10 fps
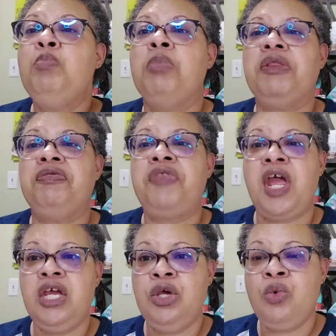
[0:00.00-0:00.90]
But
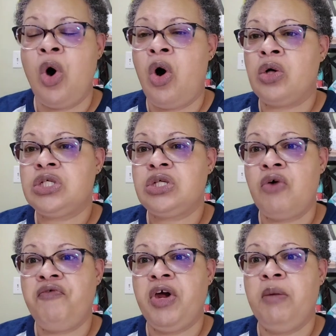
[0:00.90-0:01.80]
thank you all
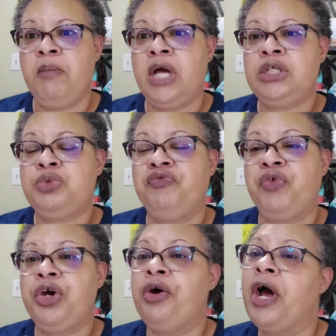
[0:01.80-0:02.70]
so very much
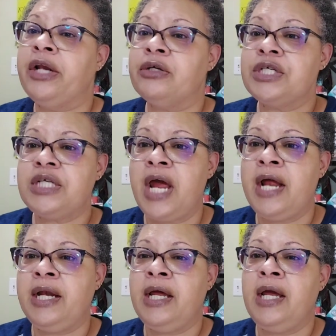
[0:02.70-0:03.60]
for your
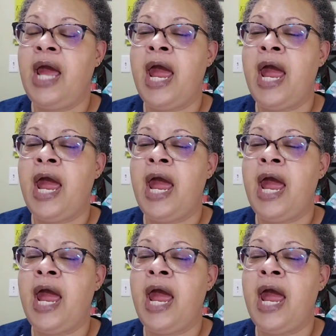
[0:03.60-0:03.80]
understanding